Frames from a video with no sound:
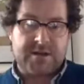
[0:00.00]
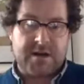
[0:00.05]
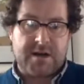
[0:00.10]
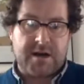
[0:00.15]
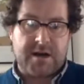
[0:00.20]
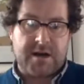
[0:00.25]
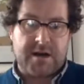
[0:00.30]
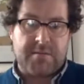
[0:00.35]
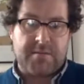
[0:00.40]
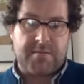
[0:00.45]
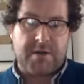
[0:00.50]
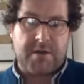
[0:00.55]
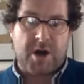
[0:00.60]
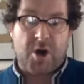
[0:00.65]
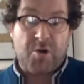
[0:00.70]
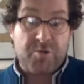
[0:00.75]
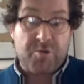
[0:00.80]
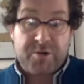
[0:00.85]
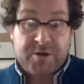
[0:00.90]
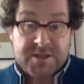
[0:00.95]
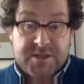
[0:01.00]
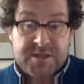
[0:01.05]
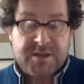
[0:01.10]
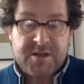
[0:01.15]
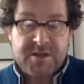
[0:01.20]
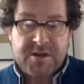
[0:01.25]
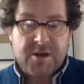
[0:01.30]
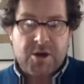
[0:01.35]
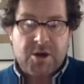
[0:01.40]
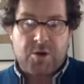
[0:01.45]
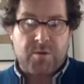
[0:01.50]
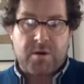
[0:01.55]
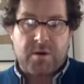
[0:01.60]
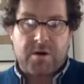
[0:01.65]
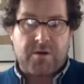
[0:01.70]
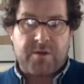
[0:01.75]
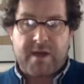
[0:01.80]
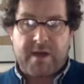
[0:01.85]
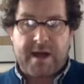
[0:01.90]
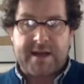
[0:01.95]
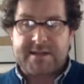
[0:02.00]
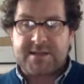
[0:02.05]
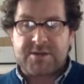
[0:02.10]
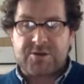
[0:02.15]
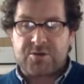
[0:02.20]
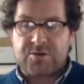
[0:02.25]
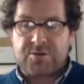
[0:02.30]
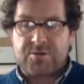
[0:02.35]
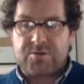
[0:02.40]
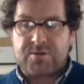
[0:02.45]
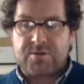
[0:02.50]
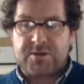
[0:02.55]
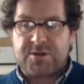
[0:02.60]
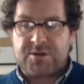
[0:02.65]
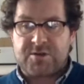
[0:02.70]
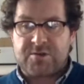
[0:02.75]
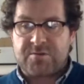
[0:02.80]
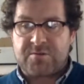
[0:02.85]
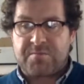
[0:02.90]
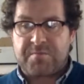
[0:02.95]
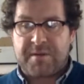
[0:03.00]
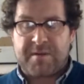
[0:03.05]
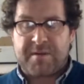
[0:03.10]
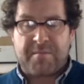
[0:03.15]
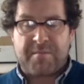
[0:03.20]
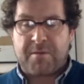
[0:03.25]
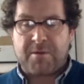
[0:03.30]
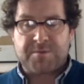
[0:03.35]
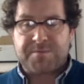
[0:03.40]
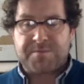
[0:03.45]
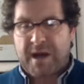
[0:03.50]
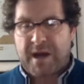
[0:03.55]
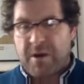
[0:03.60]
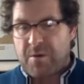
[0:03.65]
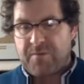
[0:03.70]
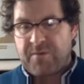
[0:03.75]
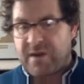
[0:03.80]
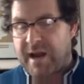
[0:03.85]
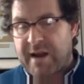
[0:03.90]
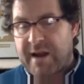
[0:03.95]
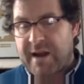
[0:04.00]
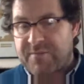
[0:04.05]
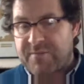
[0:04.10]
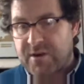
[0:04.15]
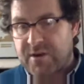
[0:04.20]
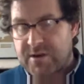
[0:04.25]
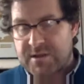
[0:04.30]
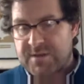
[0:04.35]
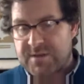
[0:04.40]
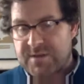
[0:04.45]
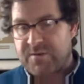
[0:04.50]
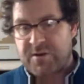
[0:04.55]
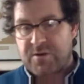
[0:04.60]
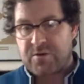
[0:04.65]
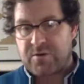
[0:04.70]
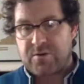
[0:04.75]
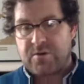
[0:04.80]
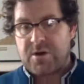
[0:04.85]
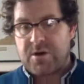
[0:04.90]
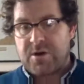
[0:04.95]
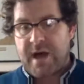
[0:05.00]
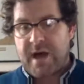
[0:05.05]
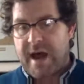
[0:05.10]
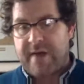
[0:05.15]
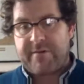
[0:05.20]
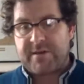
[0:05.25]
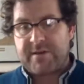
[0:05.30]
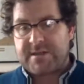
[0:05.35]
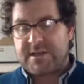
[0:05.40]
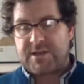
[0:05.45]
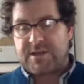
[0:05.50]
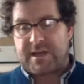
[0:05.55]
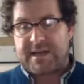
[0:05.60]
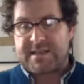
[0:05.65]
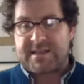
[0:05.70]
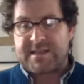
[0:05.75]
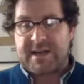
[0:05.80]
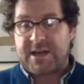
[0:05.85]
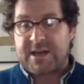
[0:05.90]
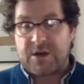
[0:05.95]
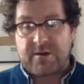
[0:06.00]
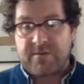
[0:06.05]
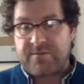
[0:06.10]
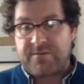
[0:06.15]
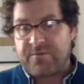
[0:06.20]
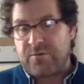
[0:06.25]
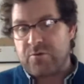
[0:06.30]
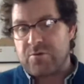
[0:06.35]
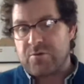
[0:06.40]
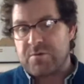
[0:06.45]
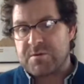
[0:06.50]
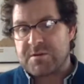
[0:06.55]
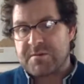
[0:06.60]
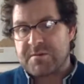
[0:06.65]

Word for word: um, owners who are there to to be the most powerful advocates for your heritage asset going forward.